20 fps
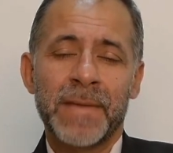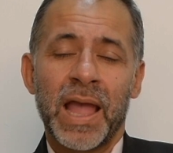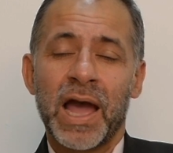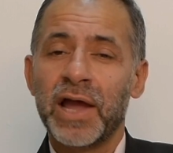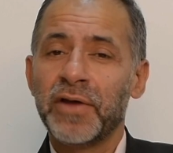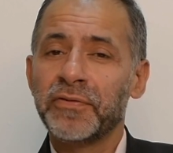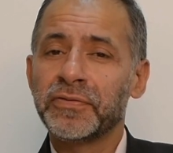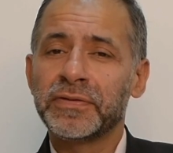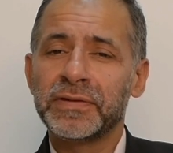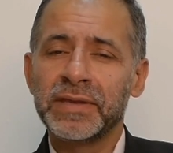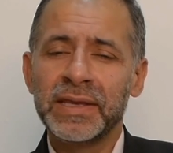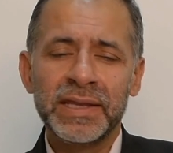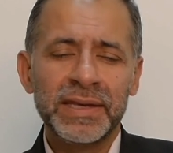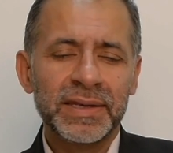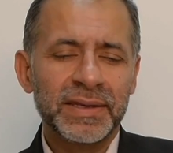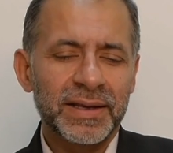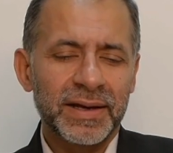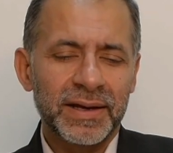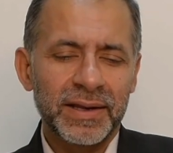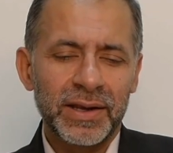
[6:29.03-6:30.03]
I've
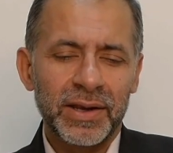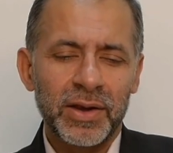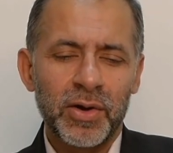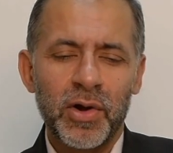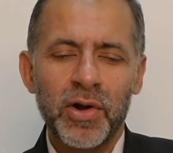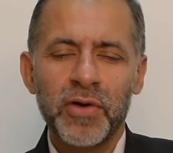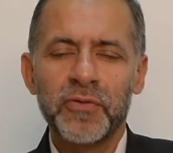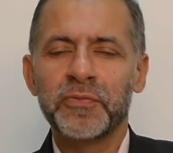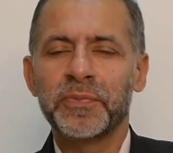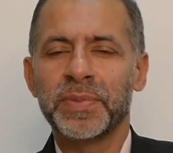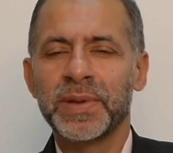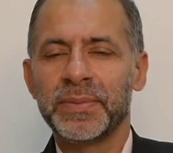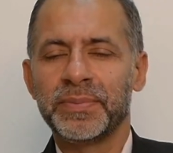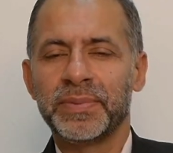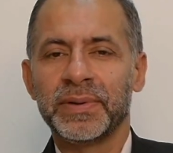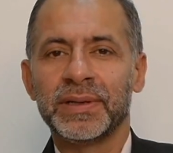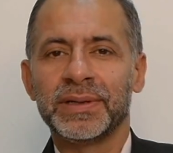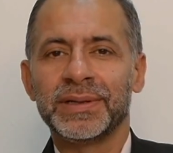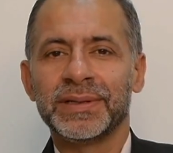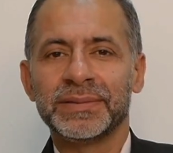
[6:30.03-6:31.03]
seen a lot of
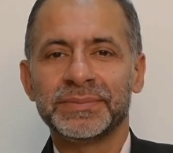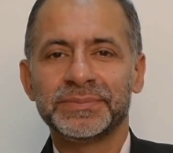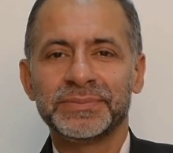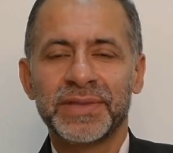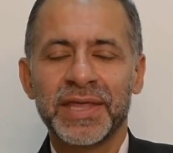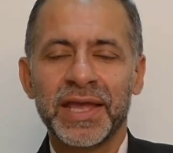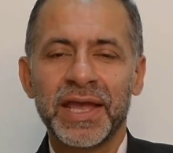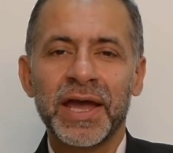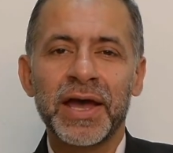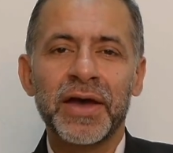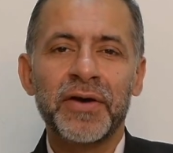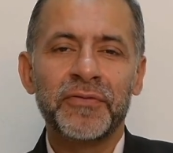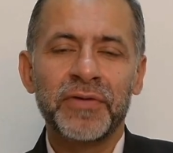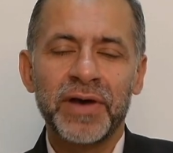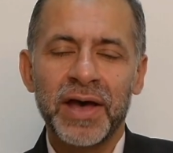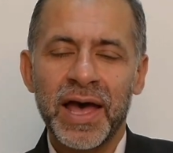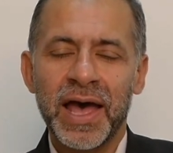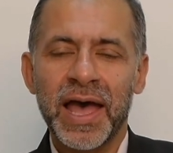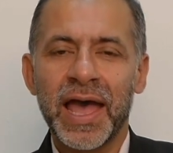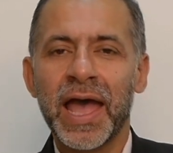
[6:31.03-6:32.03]
people, they have
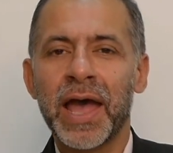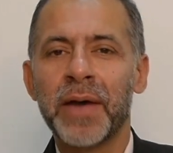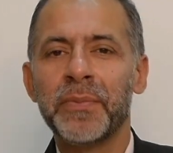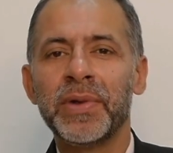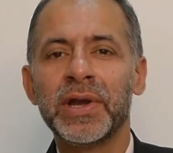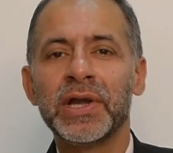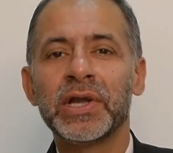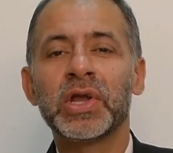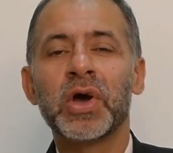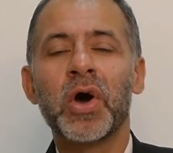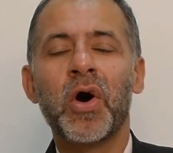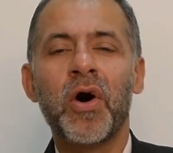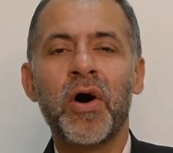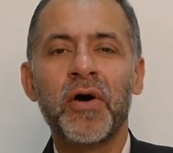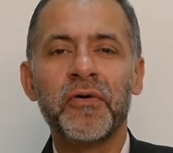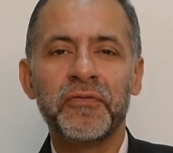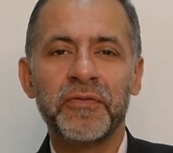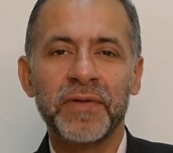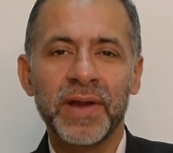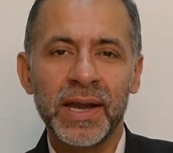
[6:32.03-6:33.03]
a habit
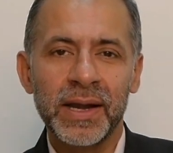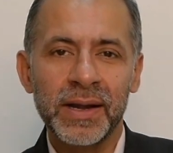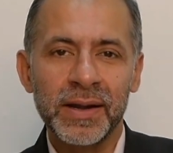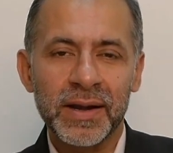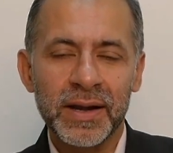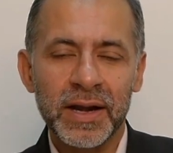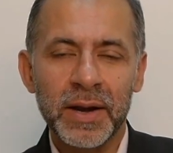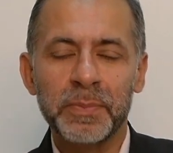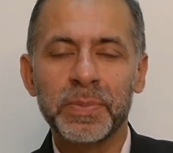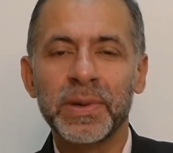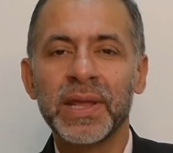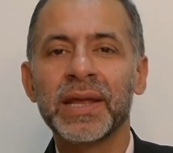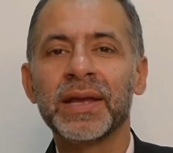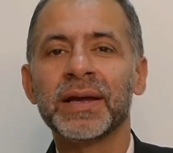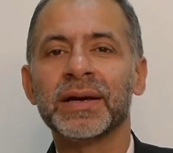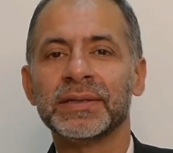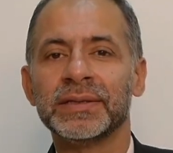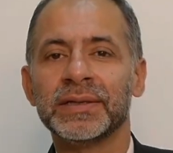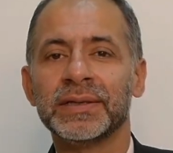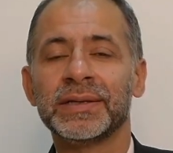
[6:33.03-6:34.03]
of interrupting
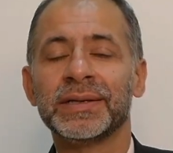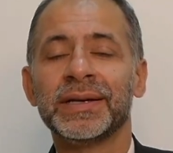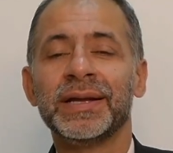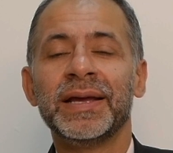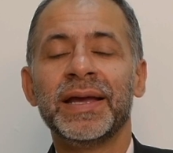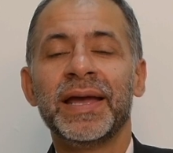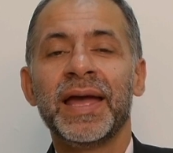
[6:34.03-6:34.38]
others,